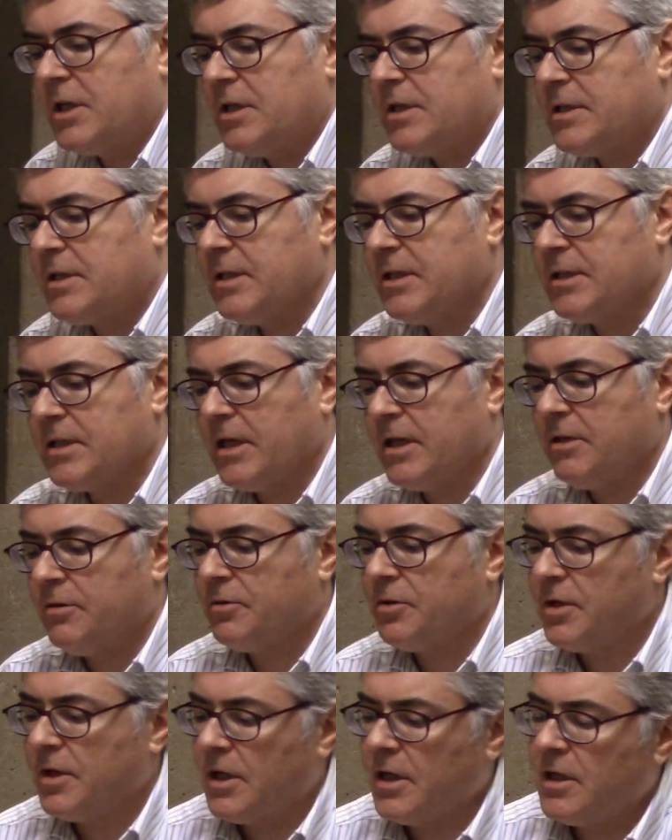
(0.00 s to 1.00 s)
thing is I
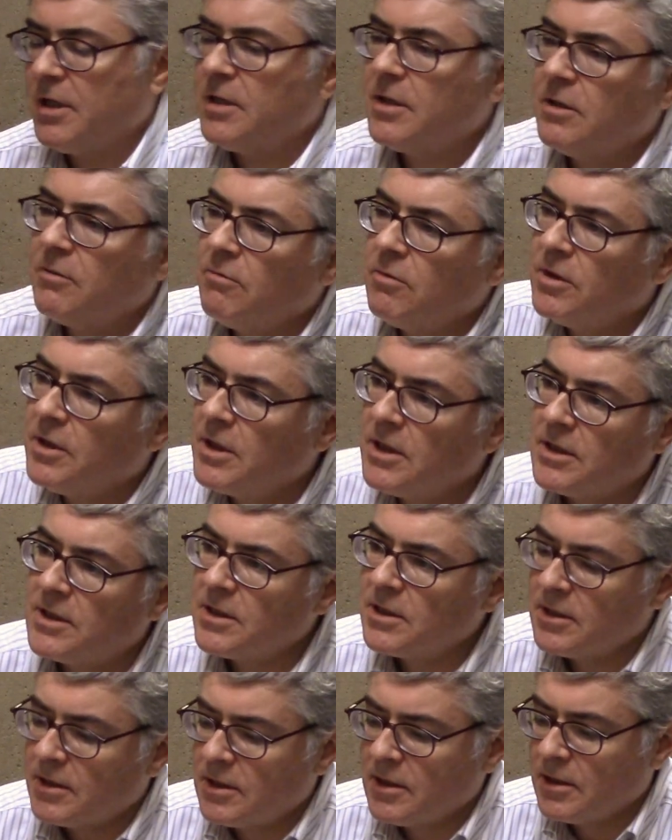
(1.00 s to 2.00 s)
don't think anything really
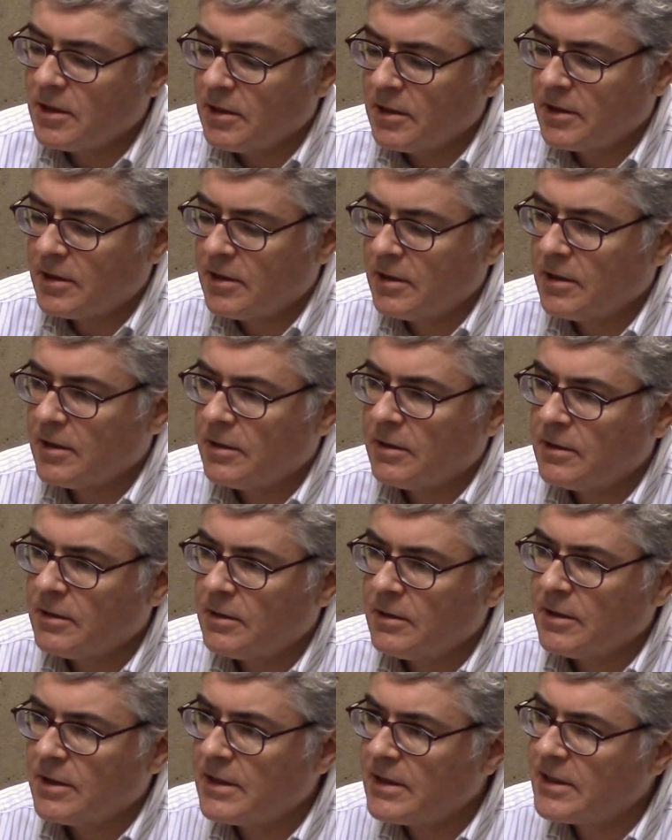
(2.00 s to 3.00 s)
to
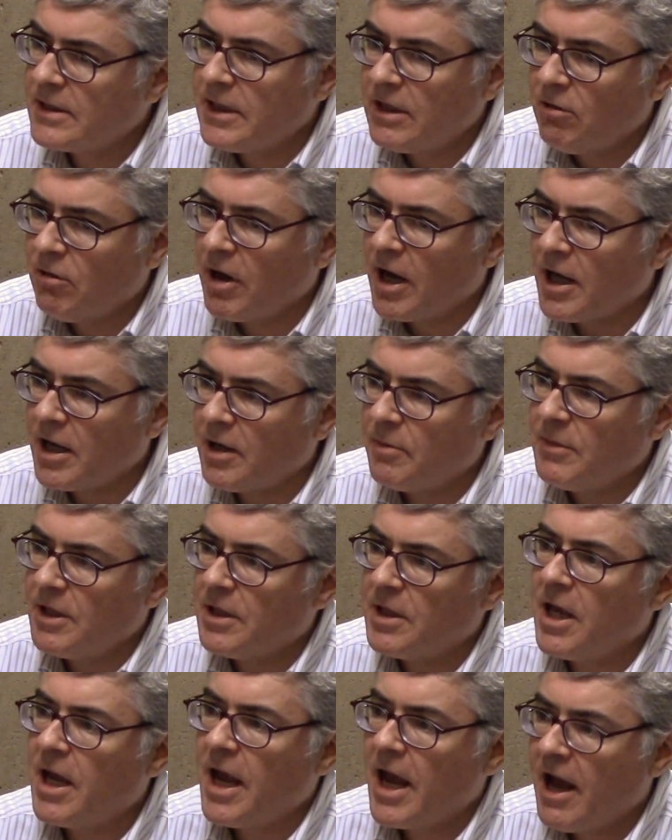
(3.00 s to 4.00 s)
sneer at. I
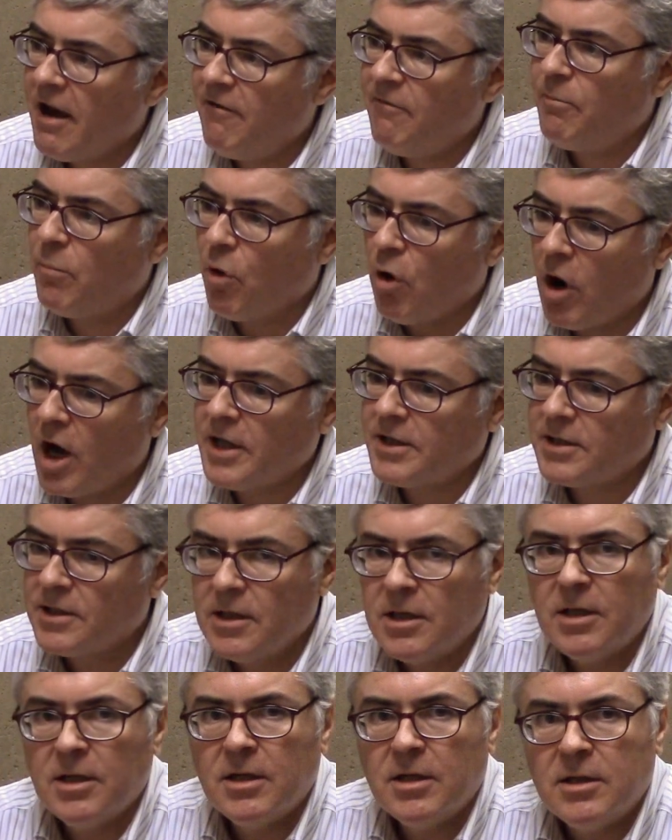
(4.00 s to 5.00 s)
mean, they have bought
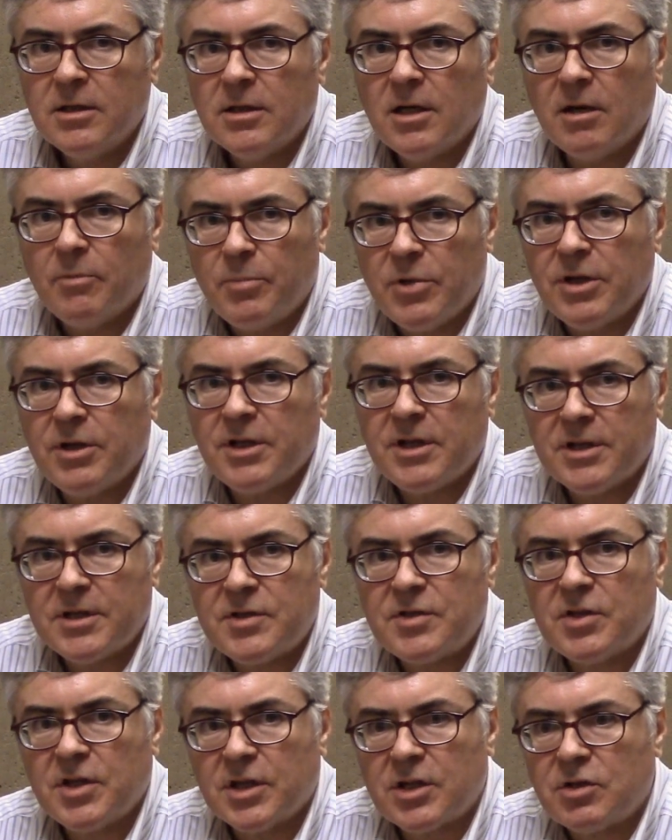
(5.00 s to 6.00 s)
1.6
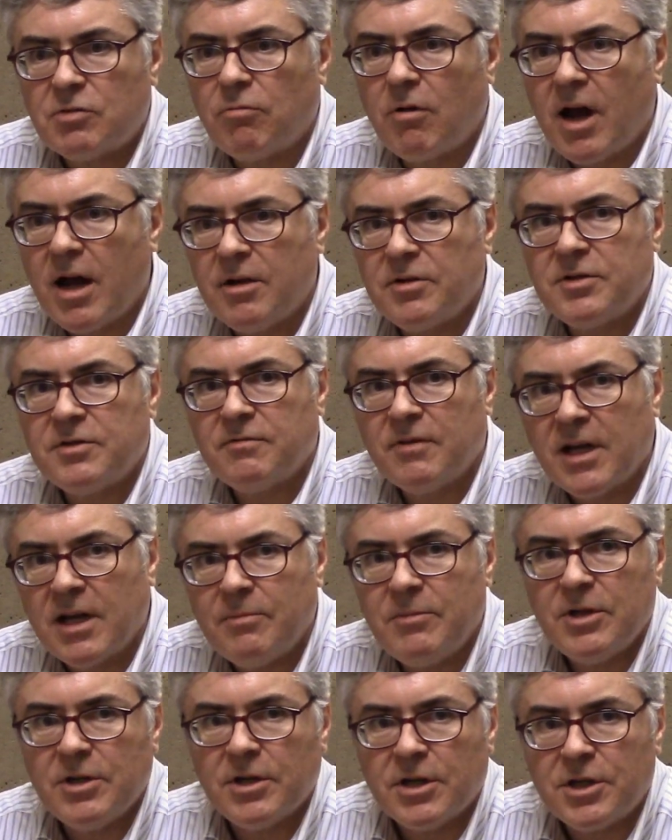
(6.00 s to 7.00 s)
billion rounds of
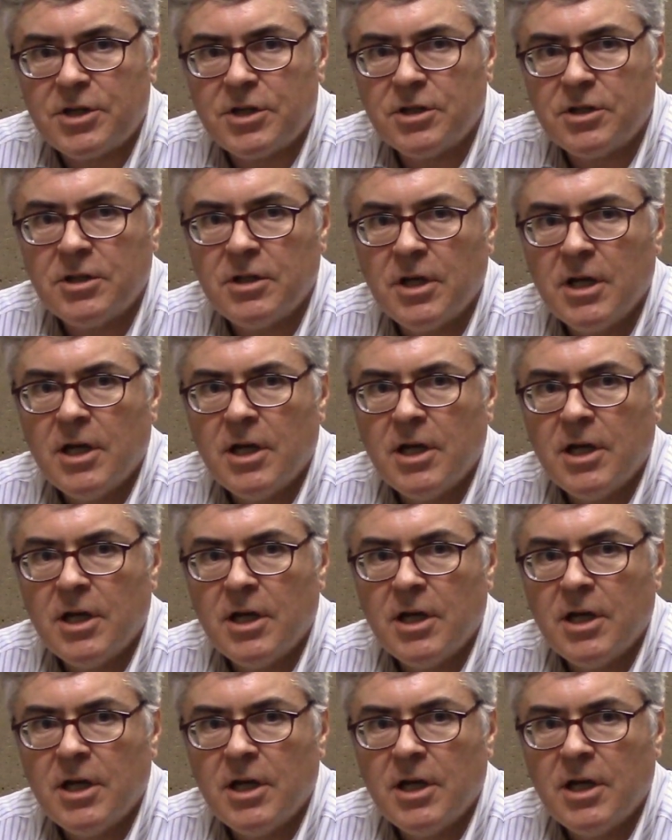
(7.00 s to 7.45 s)
ammunition.